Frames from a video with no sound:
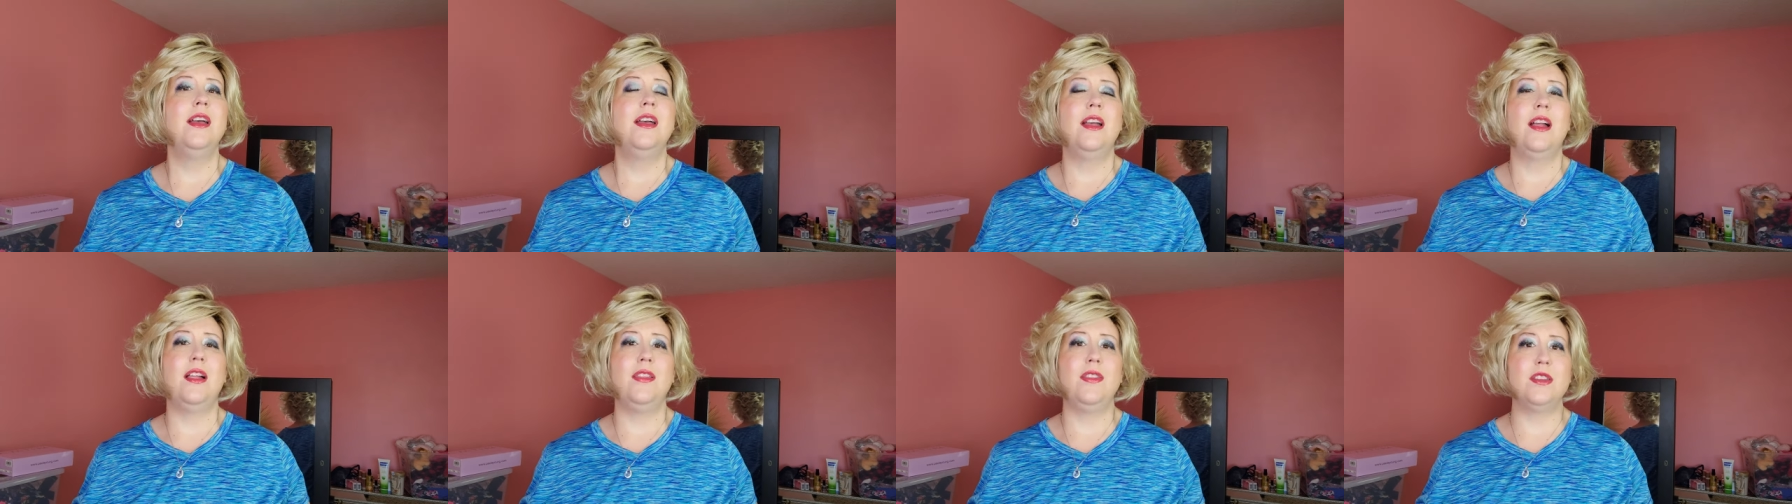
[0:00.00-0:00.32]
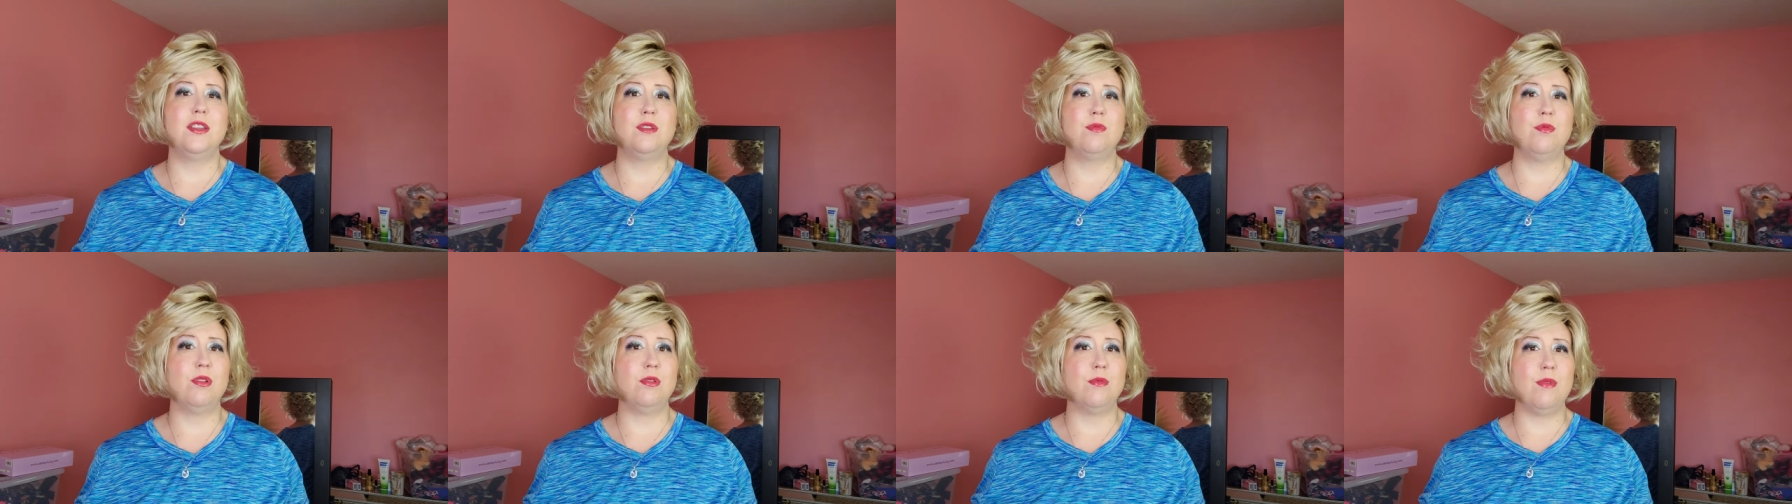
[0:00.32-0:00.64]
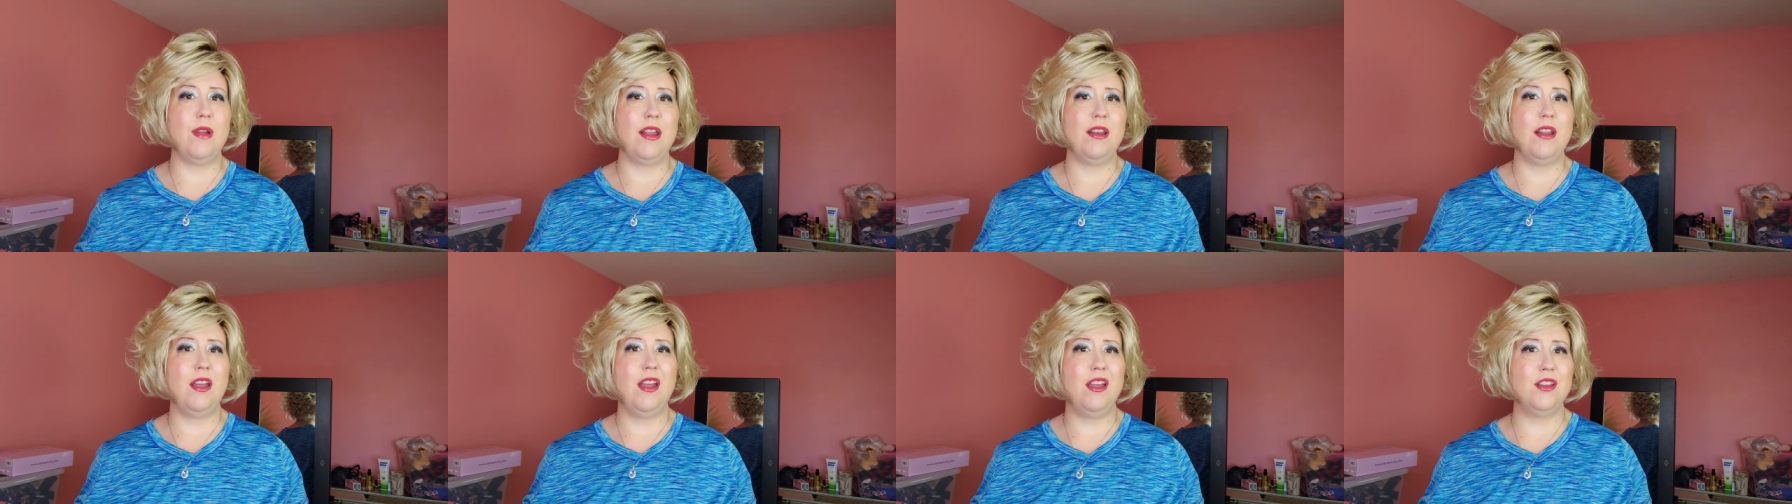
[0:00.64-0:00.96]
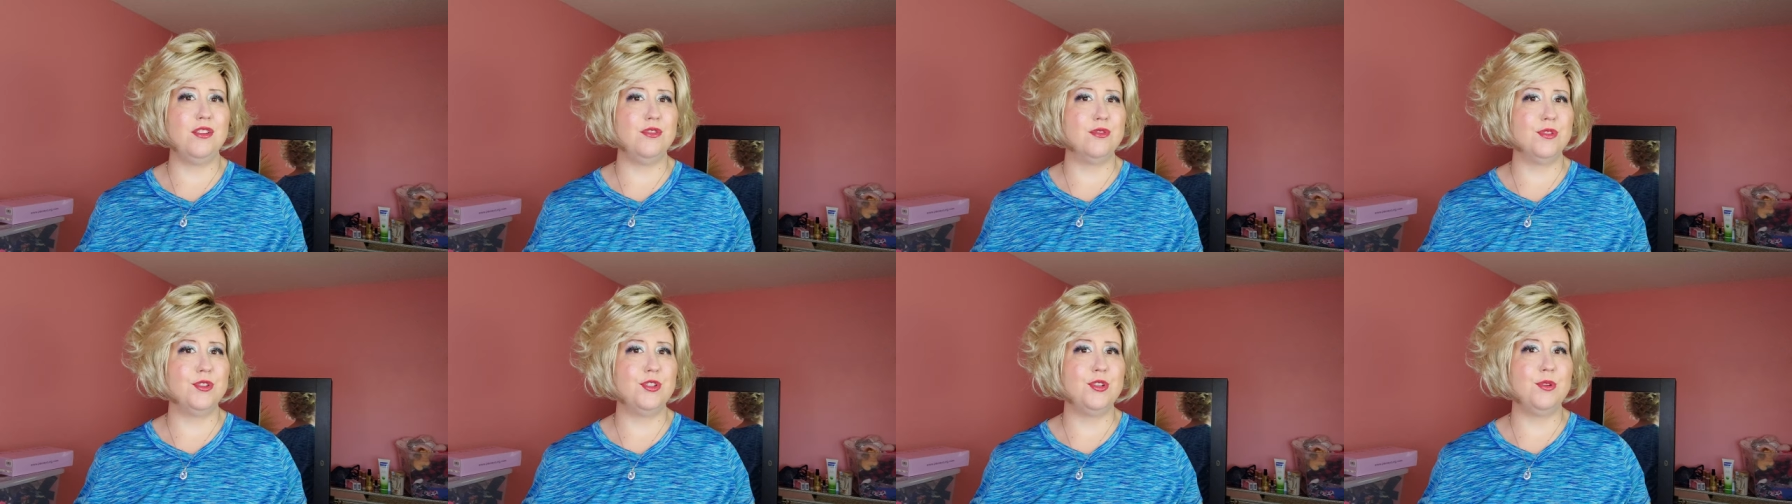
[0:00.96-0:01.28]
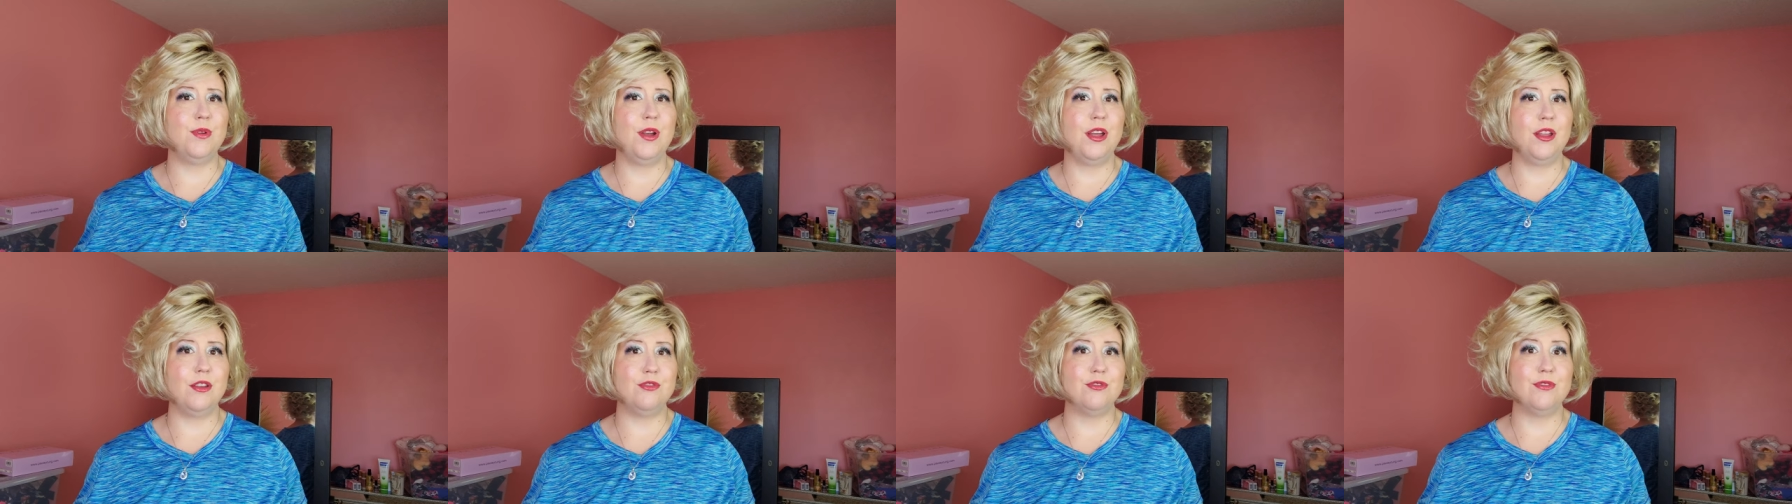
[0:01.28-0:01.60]
and this one around 100 to
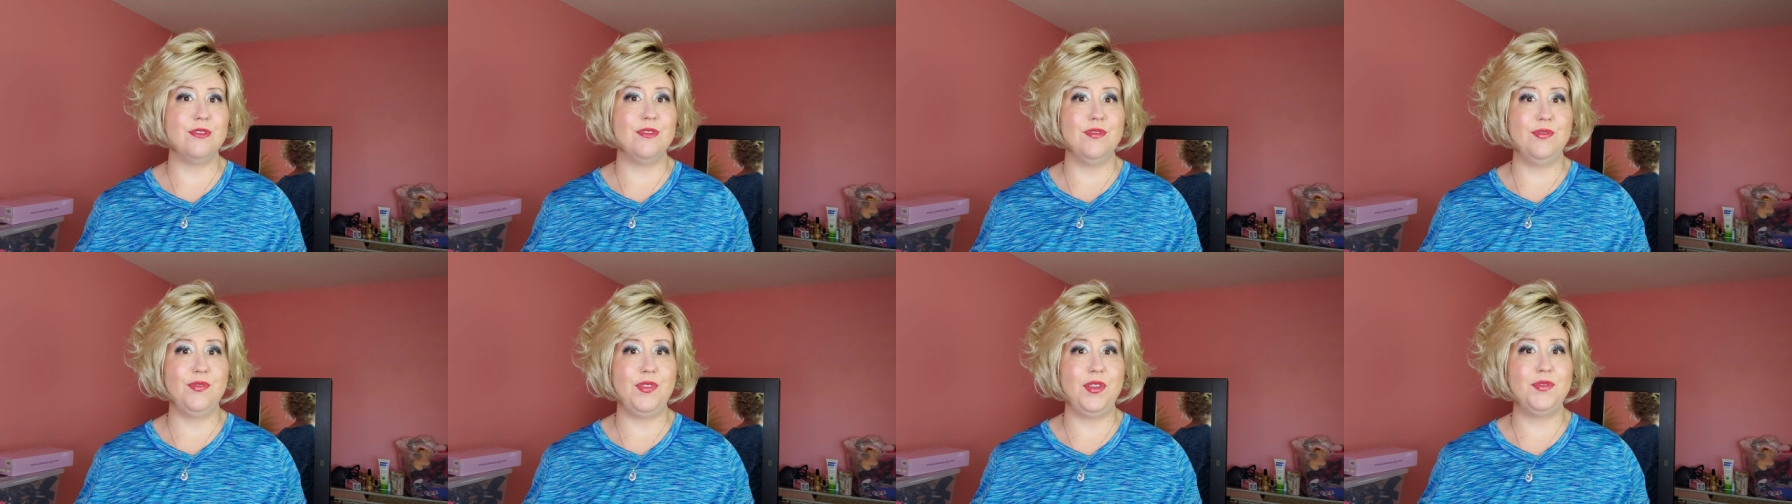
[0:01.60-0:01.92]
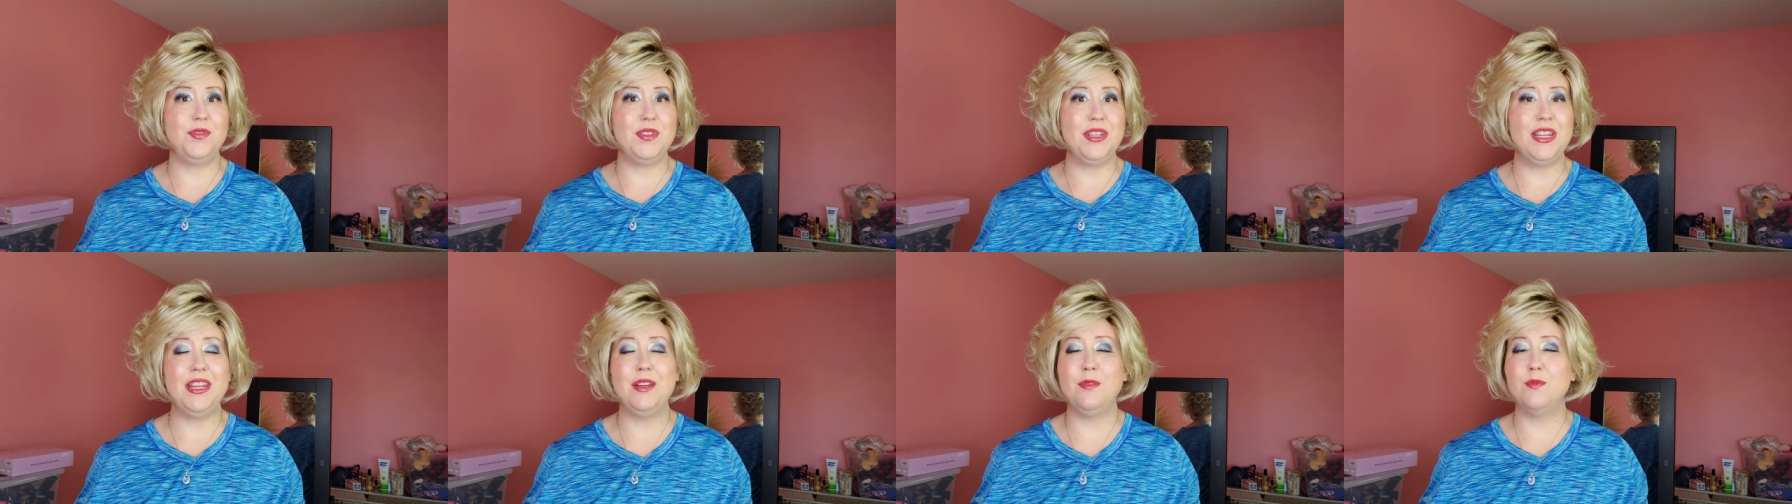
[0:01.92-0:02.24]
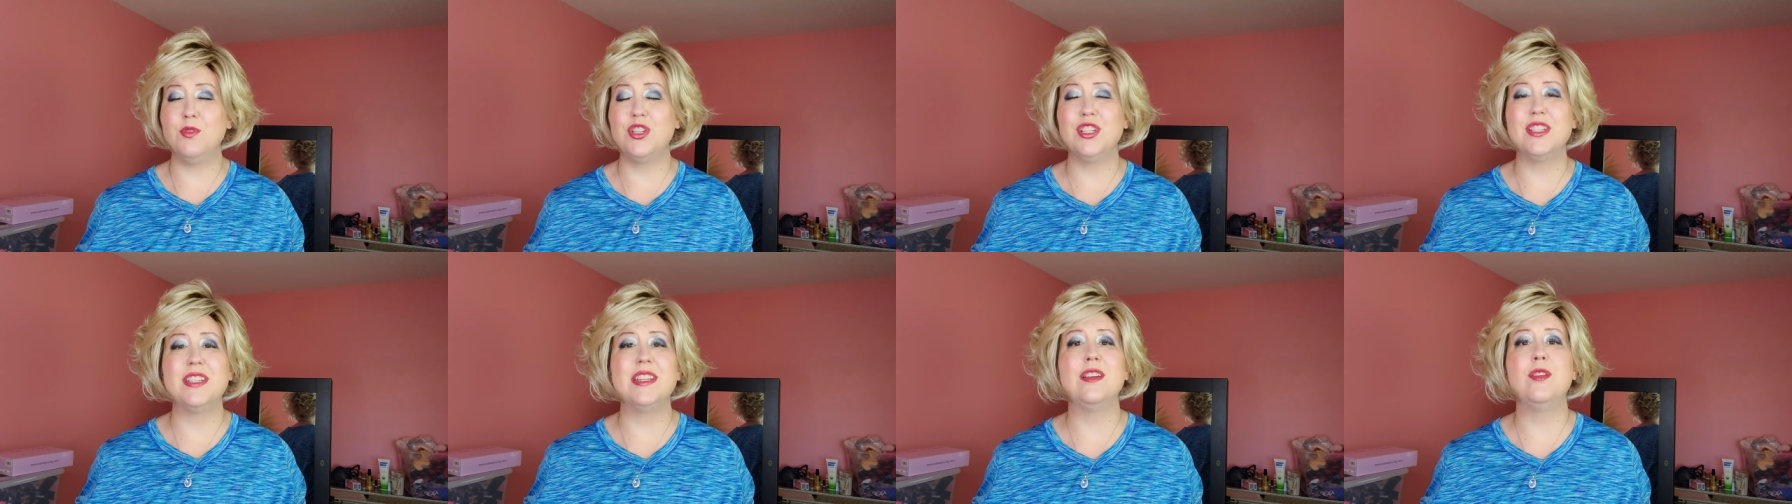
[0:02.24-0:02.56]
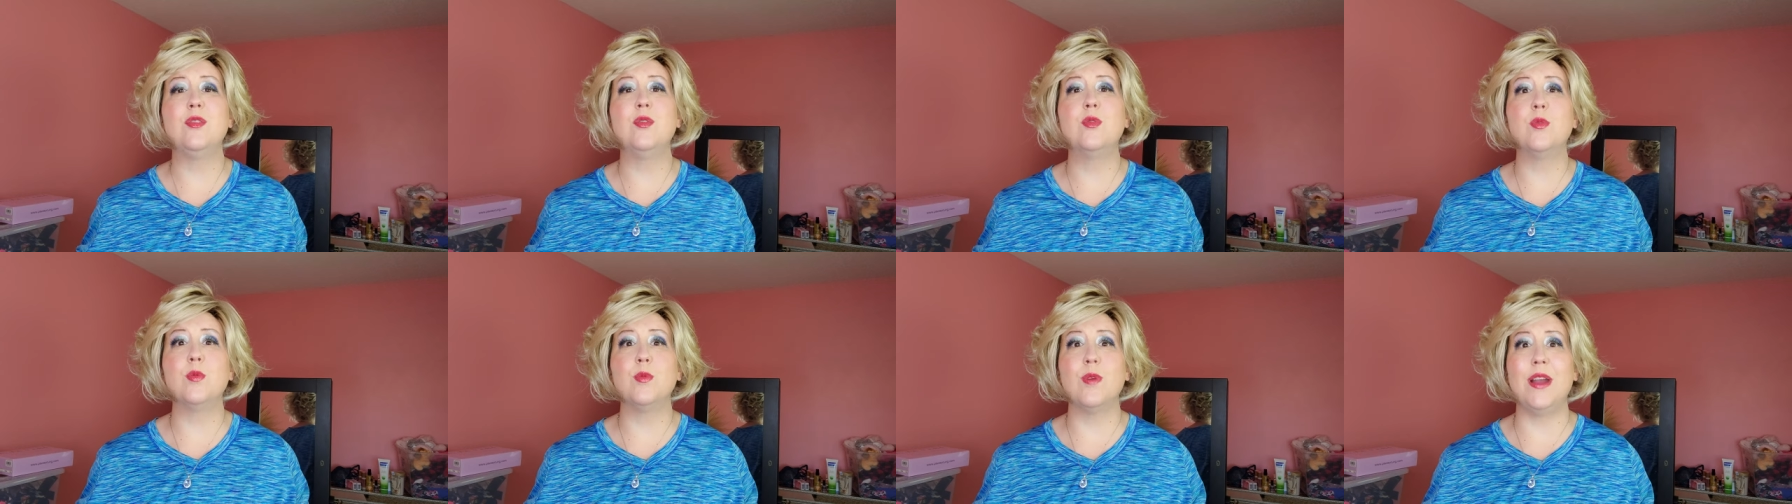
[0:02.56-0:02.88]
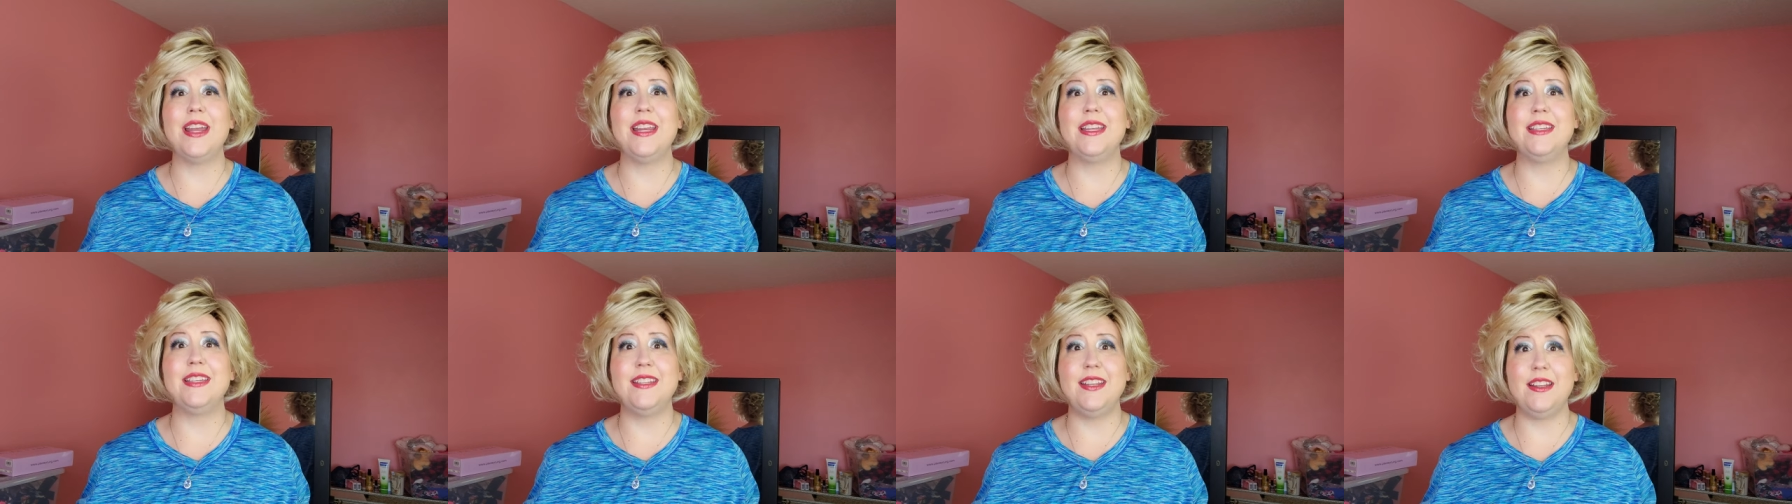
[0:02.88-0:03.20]
115, which is a
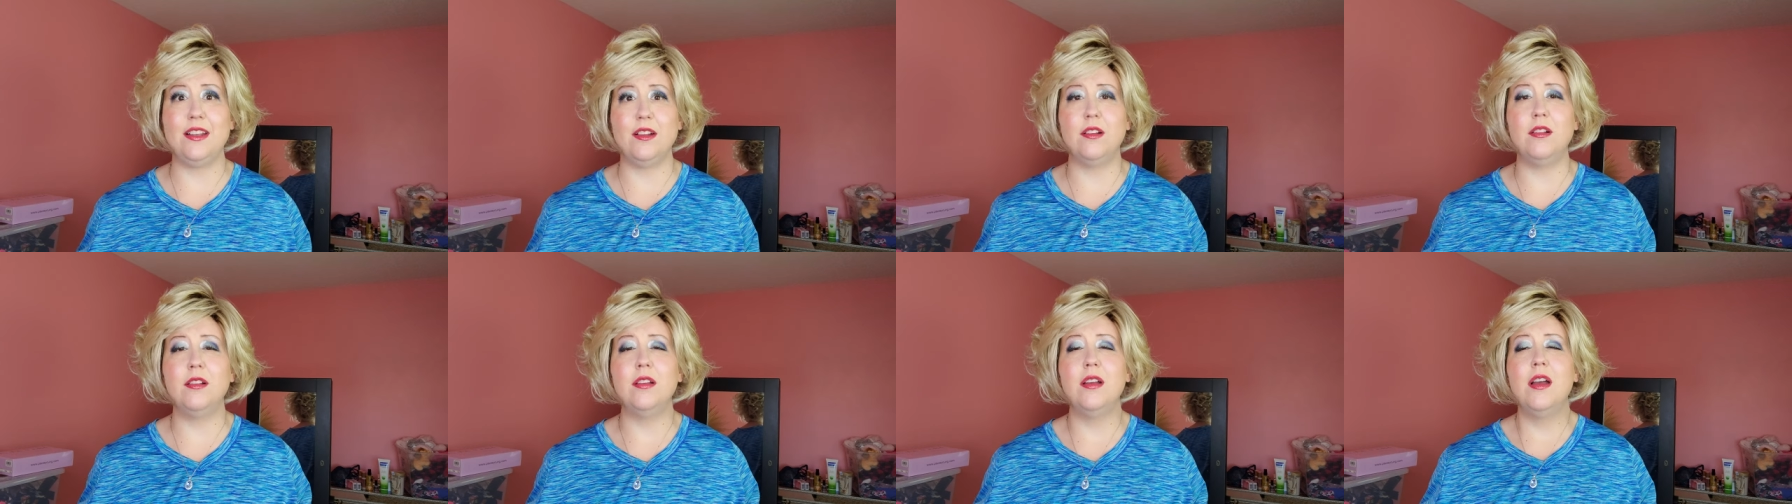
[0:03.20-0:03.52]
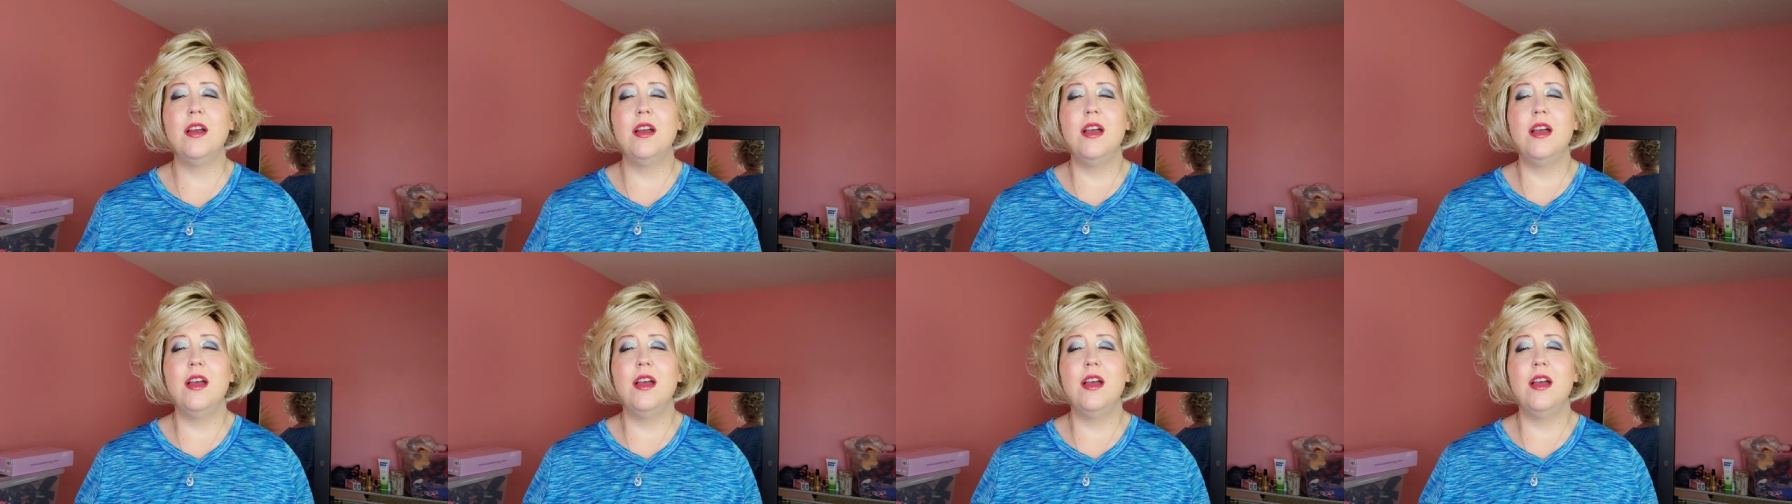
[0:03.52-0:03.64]
great deal.